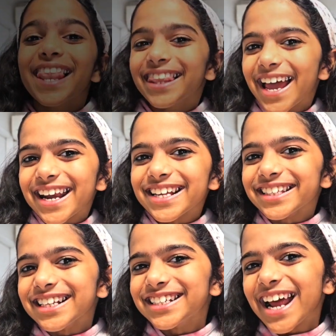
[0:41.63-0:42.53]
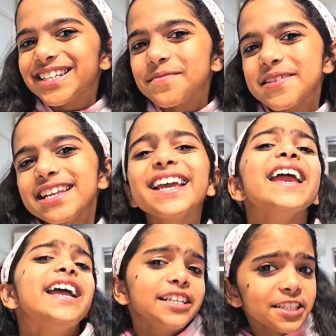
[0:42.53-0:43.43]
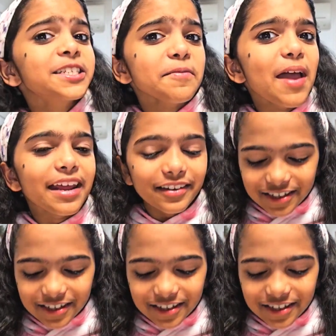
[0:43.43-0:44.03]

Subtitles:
Ladies and gentlemen, it's tomato